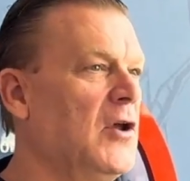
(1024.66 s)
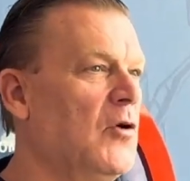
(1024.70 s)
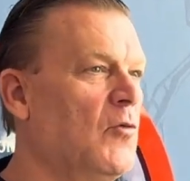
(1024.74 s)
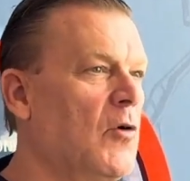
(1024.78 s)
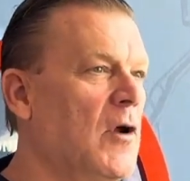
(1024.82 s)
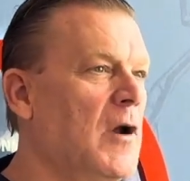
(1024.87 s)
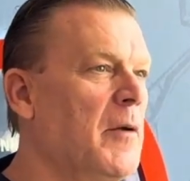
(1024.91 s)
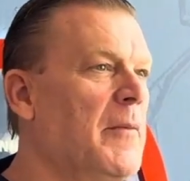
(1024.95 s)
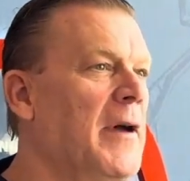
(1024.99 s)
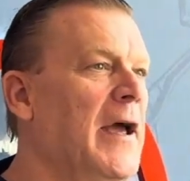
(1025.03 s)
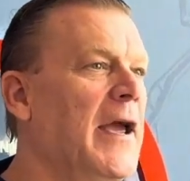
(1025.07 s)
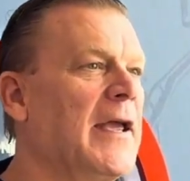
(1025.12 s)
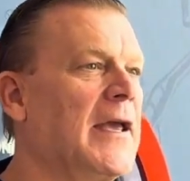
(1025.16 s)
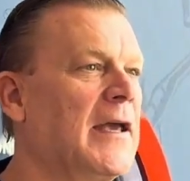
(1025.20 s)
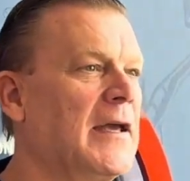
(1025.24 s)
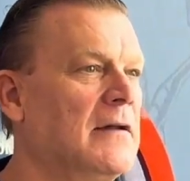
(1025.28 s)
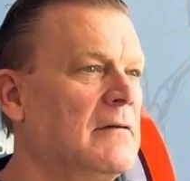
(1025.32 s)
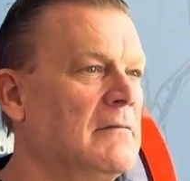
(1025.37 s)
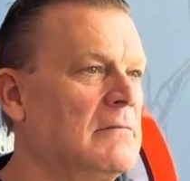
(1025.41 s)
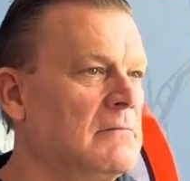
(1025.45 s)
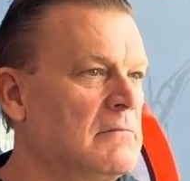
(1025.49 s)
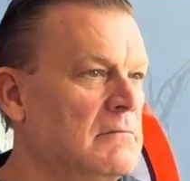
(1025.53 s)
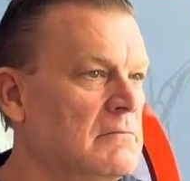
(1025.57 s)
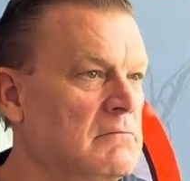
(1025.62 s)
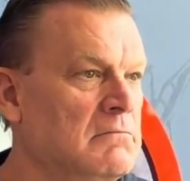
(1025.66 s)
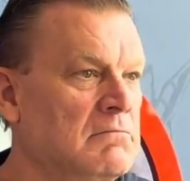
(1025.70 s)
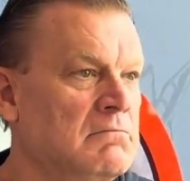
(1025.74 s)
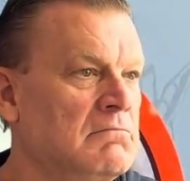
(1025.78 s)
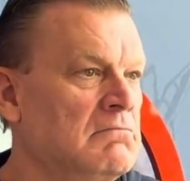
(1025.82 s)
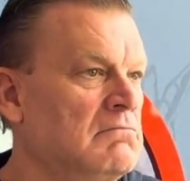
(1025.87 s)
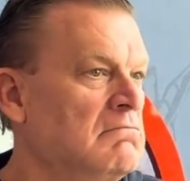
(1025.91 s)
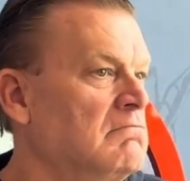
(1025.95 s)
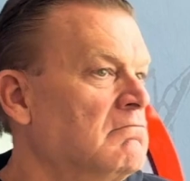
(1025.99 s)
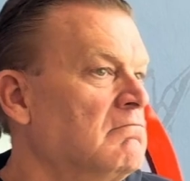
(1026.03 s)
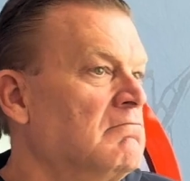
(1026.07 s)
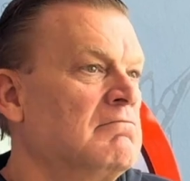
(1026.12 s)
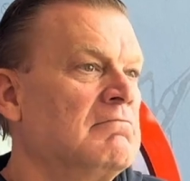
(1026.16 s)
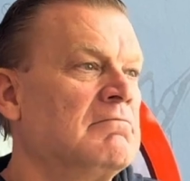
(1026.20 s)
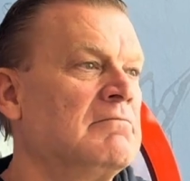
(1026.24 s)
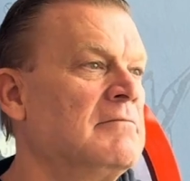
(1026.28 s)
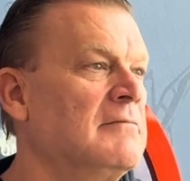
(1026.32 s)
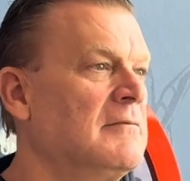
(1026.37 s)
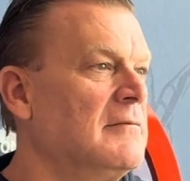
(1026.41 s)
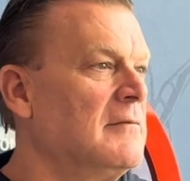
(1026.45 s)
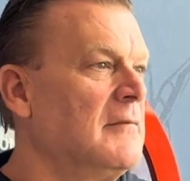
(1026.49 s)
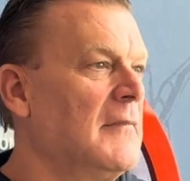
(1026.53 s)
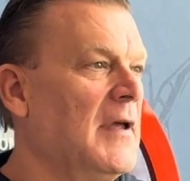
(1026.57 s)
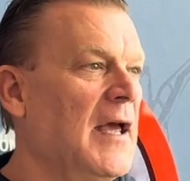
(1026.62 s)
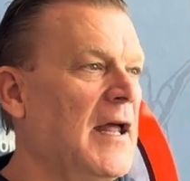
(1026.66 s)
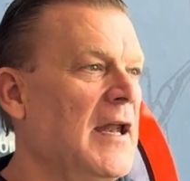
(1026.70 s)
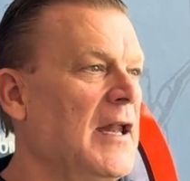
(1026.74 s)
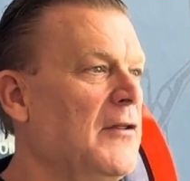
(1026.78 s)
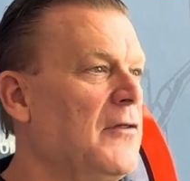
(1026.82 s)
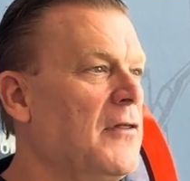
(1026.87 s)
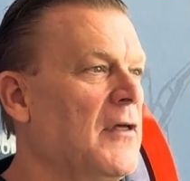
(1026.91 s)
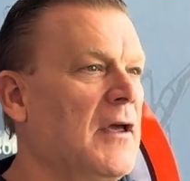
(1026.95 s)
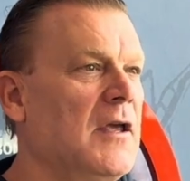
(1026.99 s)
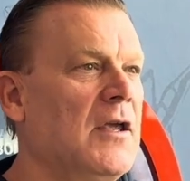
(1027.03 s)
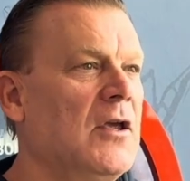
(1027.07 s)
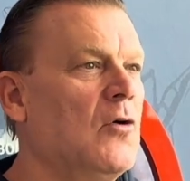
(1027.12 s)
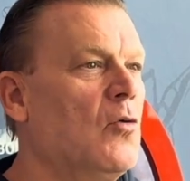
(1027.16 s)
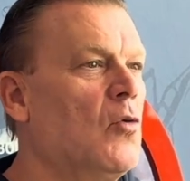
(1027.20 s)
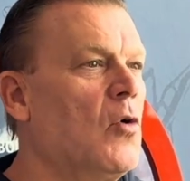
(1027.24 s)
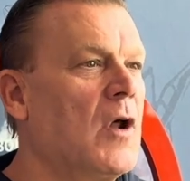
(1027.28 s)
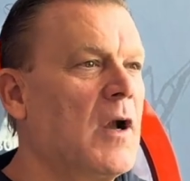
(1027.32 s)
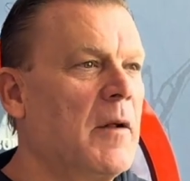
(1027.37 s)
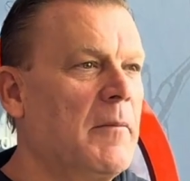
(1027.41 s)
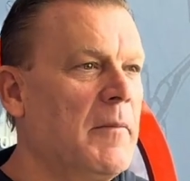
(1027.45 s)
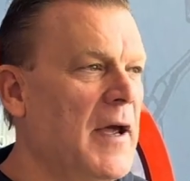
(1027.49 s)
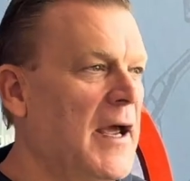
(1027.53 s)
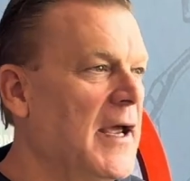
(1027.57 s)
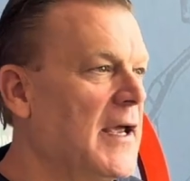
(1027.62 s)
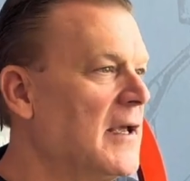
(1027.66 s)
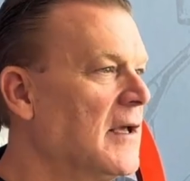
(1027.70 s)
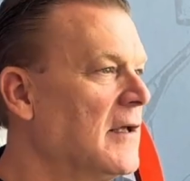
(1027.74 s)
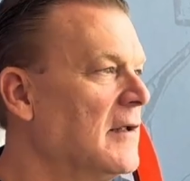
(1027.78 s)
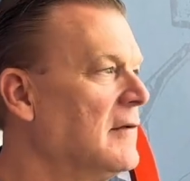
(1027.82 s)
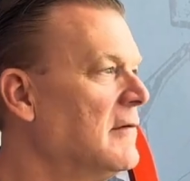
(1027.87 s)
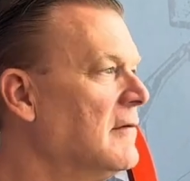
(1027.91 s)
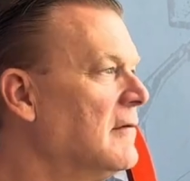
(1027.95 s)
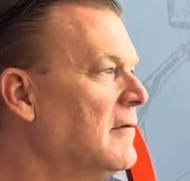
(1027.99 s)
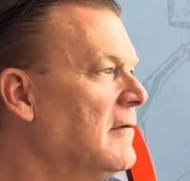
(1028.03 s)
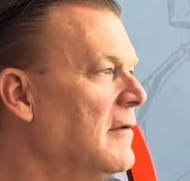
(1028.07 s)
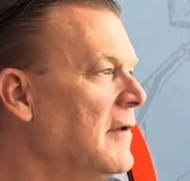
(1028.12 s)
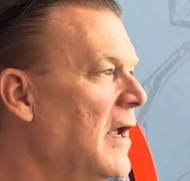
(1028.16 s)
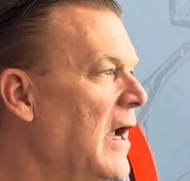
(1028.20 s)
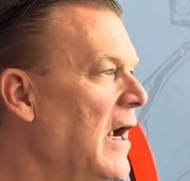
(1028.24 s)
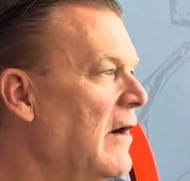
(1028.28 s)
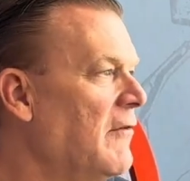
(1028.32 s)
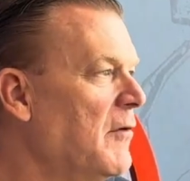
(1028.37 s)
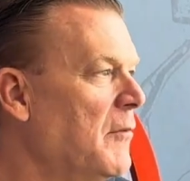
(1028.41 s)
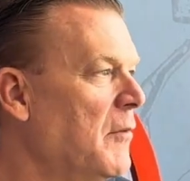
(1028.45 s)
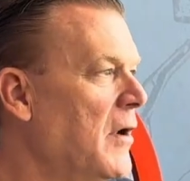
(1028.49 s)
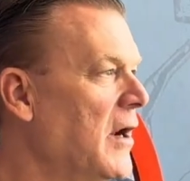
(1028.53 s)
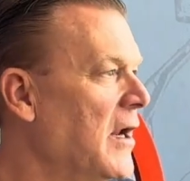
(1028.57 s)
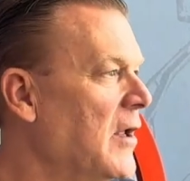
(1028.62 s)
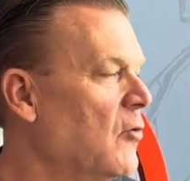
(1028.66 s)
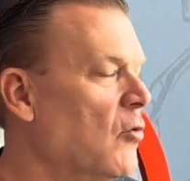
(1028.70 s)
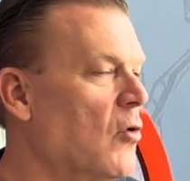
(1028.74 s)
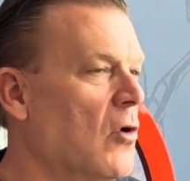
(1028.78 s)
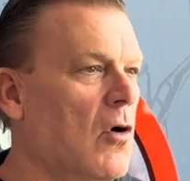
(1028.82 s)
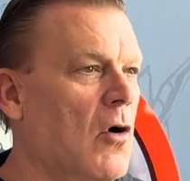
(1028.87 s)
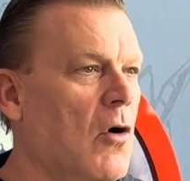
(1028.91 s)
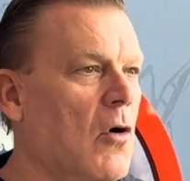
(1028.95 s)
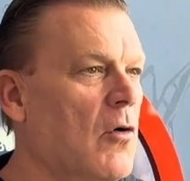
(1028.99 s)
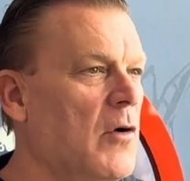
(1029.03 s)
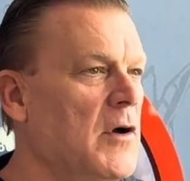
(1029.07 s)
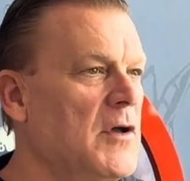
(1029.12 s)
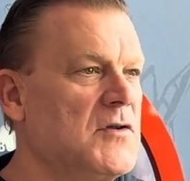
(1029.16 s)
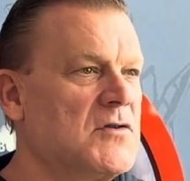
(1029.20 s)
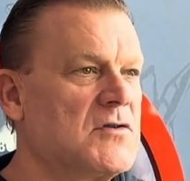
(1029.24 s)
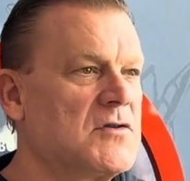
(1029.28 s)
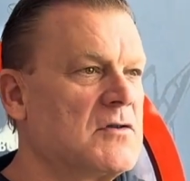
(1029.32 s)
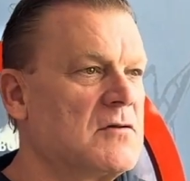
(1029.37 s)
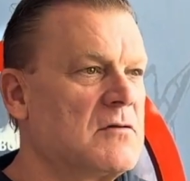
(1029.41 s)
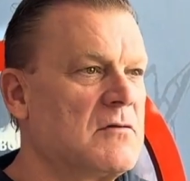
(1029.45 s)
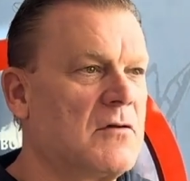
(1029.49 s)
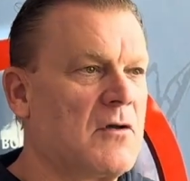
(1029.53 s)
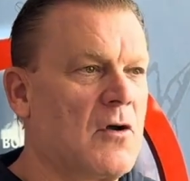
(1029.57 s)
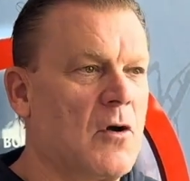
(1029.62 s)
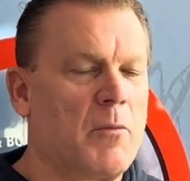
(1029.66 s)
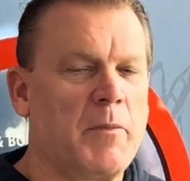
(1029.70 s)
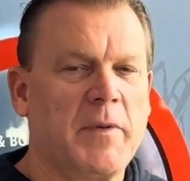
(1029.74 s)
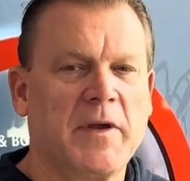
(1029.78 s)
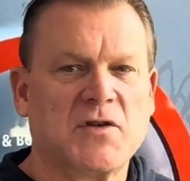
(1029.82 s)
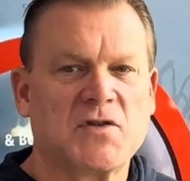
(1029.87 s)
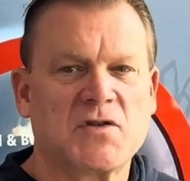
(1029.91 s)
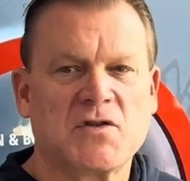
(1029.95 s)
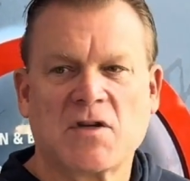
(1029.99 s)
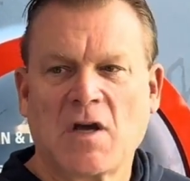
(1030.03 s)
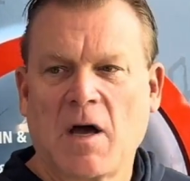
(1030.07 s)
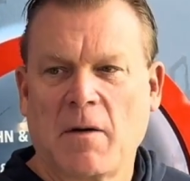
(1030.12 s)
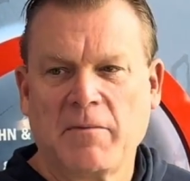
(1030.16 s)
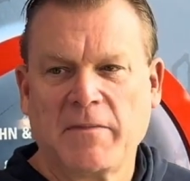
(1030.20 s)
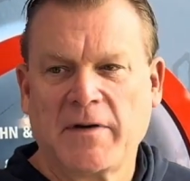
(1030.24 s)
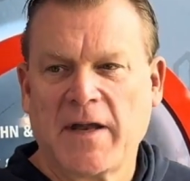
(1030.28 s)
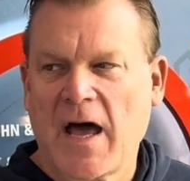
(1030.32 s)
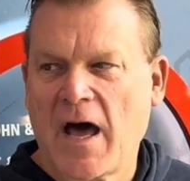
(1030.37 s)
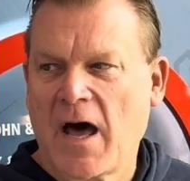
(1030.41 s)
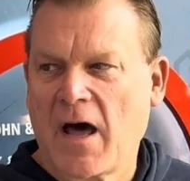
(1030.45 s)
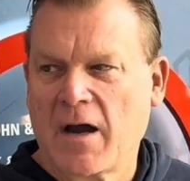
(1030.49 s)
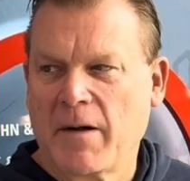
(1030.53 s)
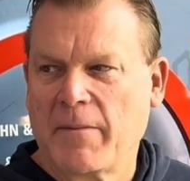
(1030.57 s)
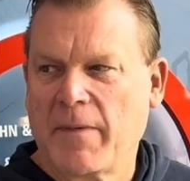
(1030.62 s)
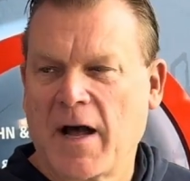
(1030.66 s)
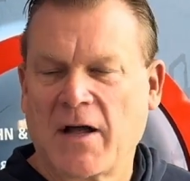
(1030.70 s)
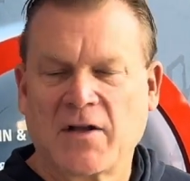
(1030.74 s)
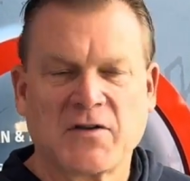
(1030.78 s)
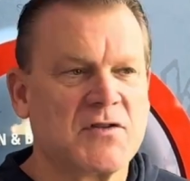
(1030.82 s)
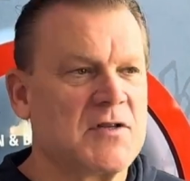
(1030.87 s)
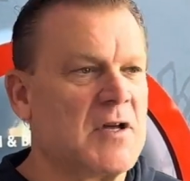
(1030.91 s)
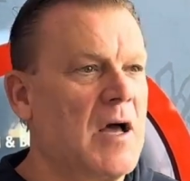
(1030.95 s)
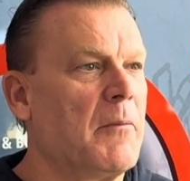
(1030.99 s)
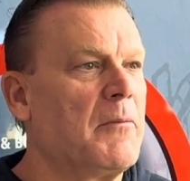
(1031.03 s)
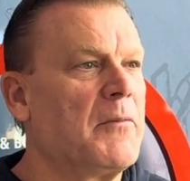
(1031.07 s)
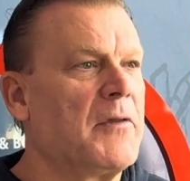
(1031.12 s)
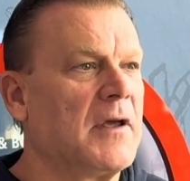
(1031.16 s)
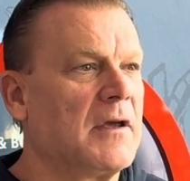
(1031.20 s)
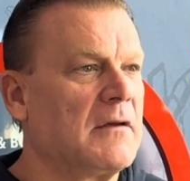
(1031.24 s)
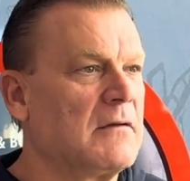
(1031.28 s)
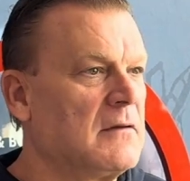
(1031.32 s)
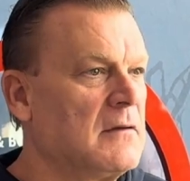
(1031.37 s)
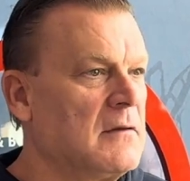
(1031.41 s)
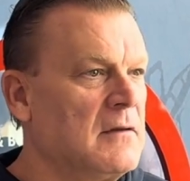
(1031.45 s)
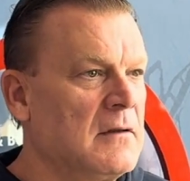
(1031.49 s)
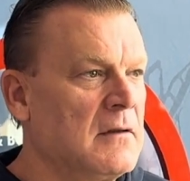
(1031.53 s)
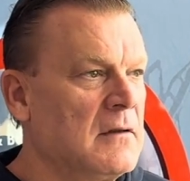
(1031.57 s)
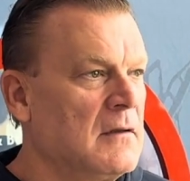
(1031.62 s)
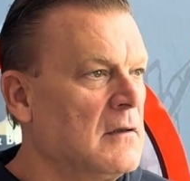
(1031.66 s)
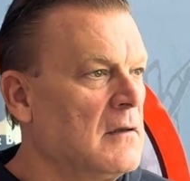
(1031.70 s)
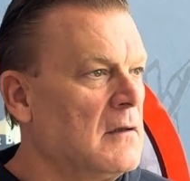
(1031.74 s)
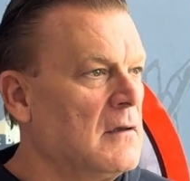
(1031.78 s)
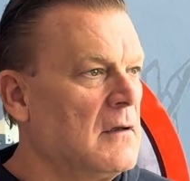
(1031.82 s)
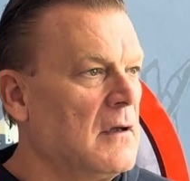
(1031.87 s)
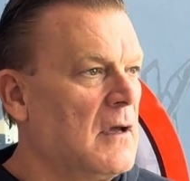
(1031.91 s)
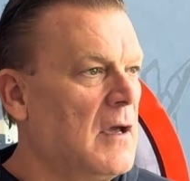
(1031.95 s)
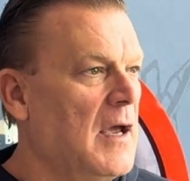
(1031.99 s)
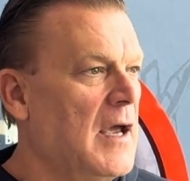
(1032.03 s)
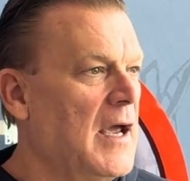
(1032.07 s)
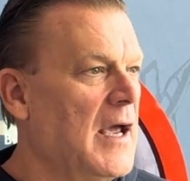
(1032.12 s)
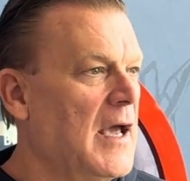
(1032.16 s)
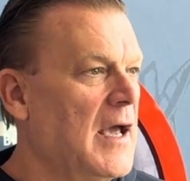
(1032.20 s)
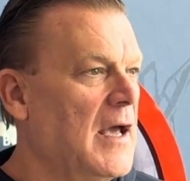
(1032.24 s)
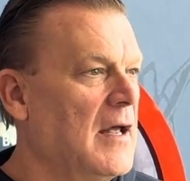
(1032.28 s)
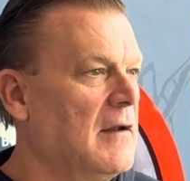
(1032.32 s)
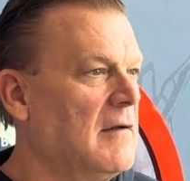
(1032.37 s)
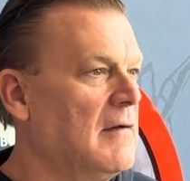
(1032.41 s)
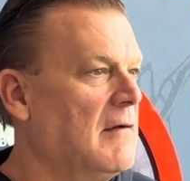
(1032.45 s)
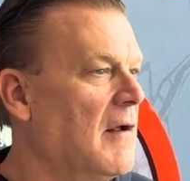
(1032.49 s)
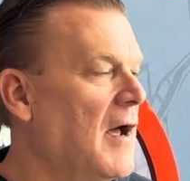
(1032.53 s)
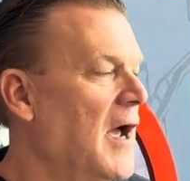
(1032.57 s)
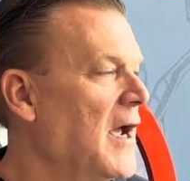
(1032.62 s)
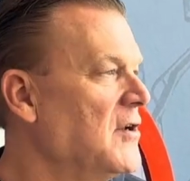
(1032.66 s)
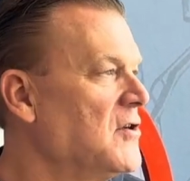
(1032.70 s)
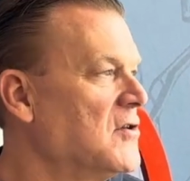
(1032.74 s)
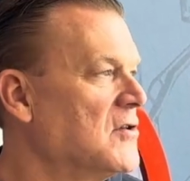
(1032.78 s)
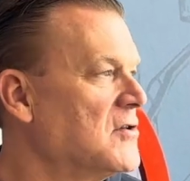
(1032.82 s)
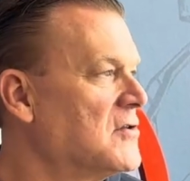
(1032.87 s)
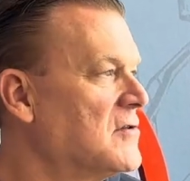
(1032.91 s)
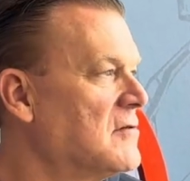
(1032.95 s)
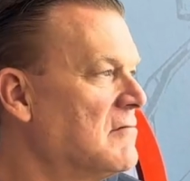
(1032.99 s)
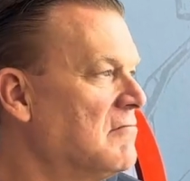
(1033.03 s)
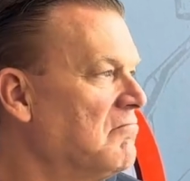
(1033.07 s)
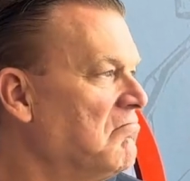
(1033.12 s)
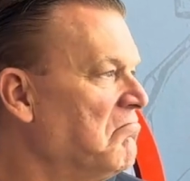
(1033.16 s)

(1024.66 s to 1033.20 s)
You want to make it. Anything you want to make it. Everybody will always, there'll be some doubt about something, and I just,